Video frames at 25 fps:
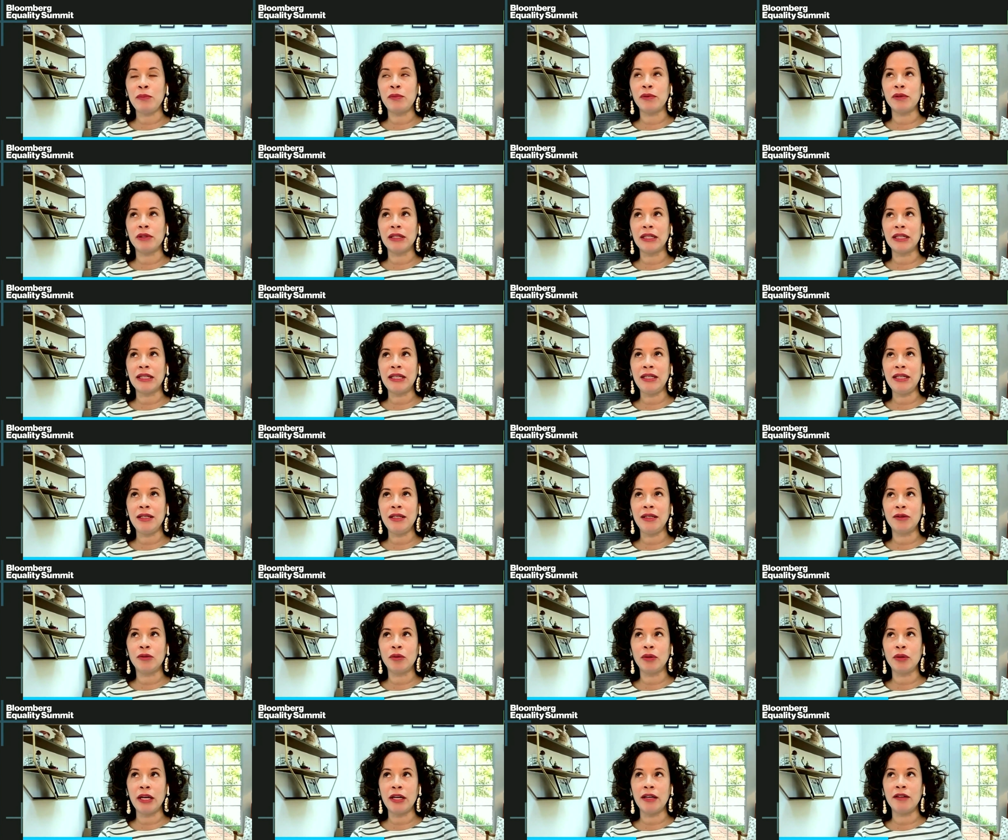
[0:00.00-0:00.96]
People in key
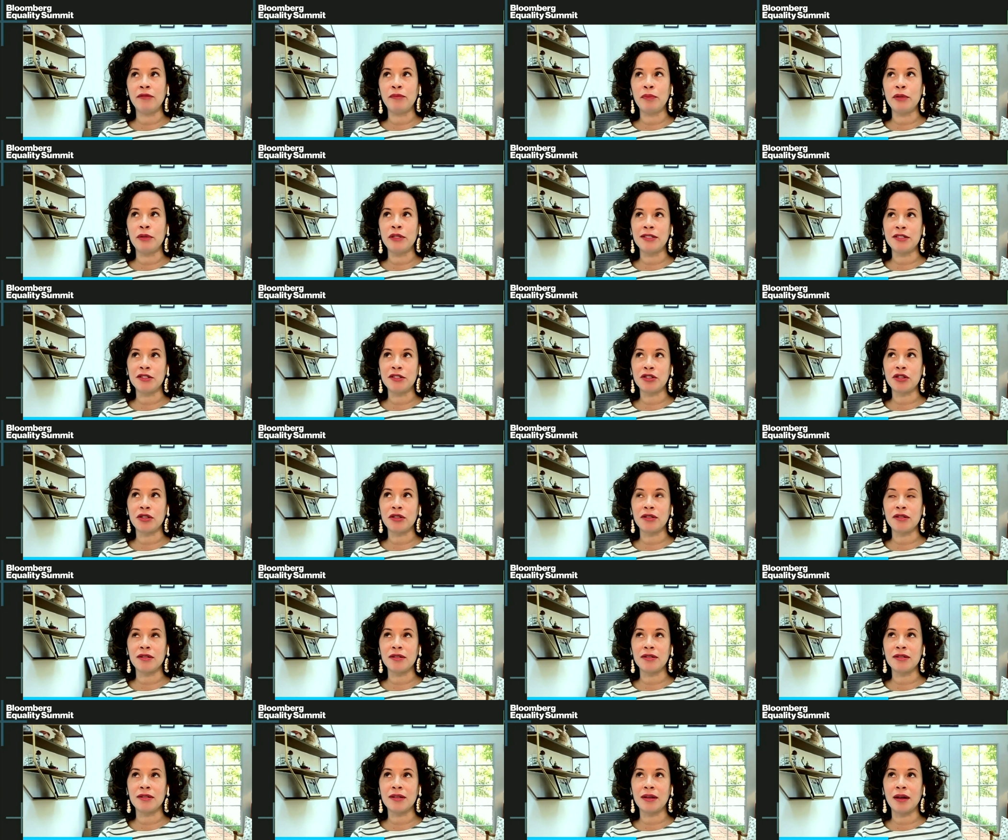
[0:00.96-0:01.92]
creative
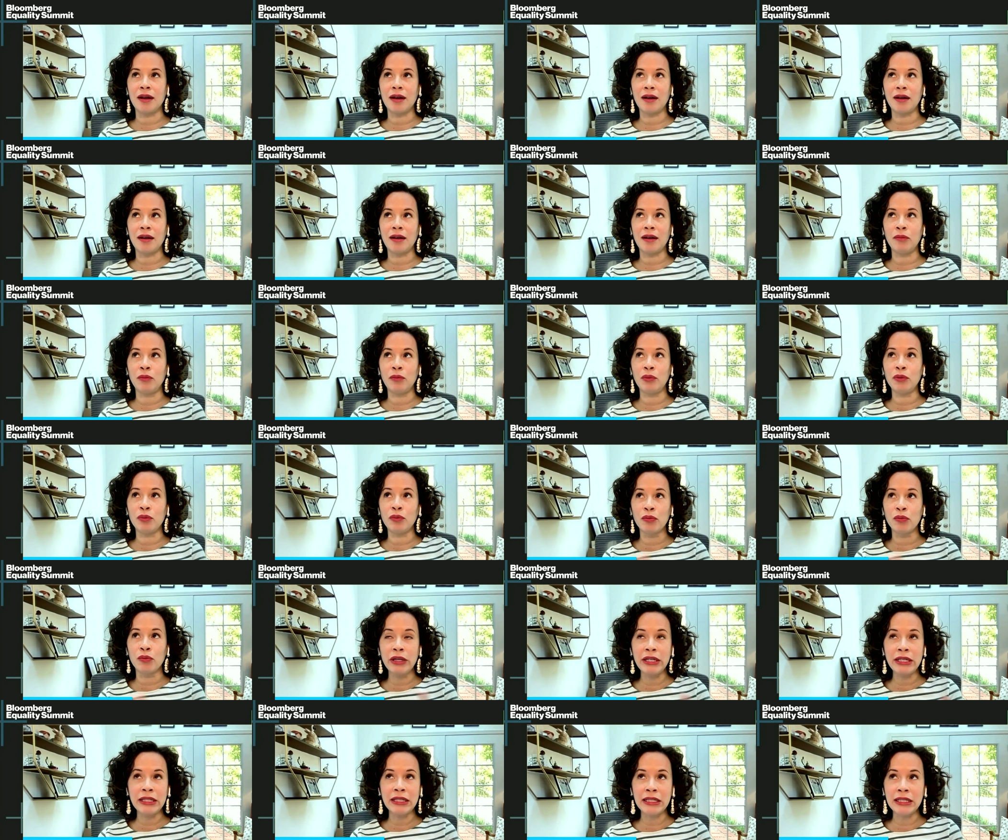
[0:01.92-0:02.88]
positions would
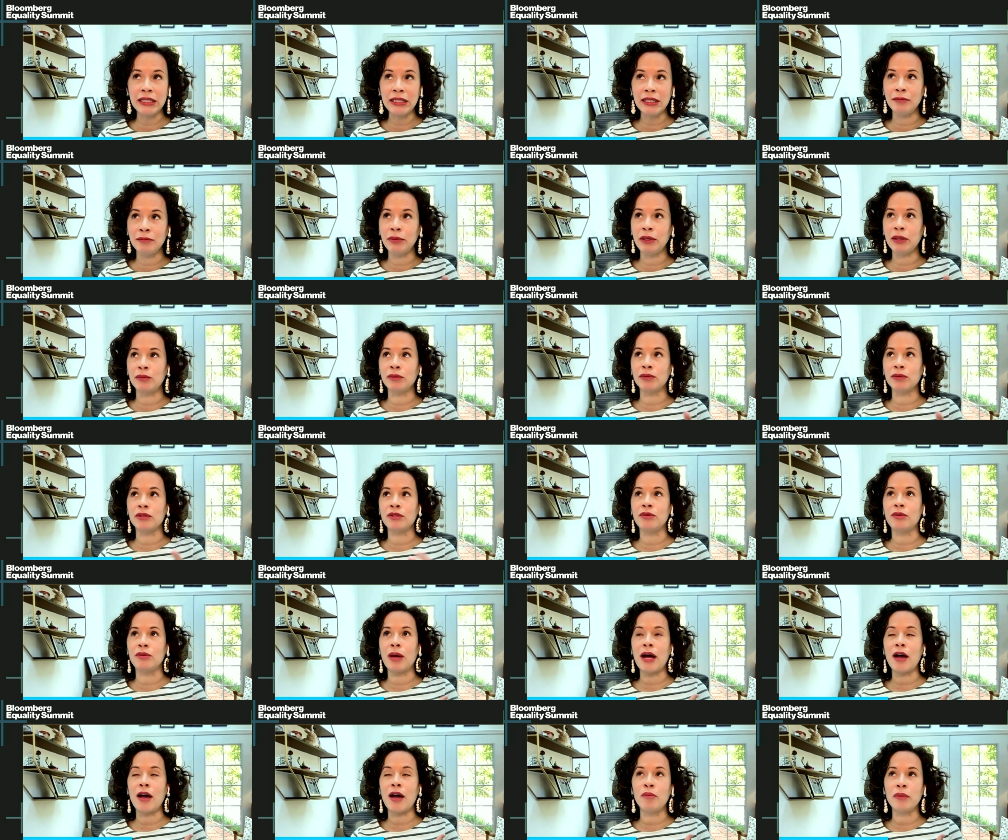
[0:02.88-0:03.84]
really be able to
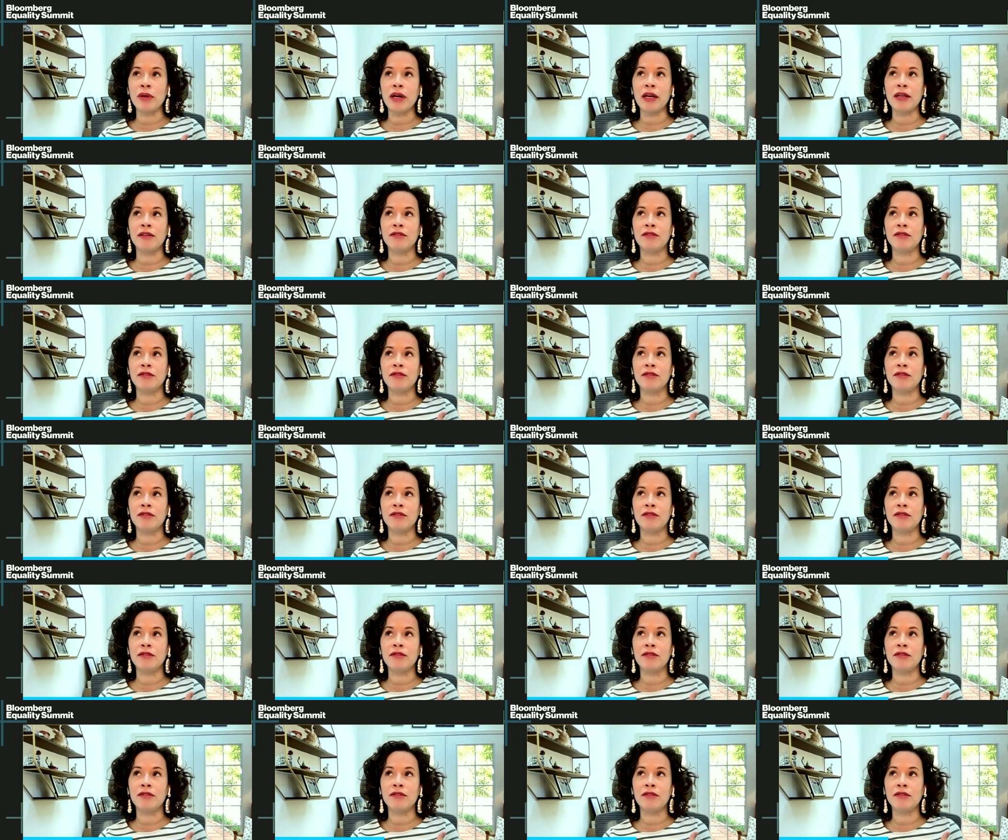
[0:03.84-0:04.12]
help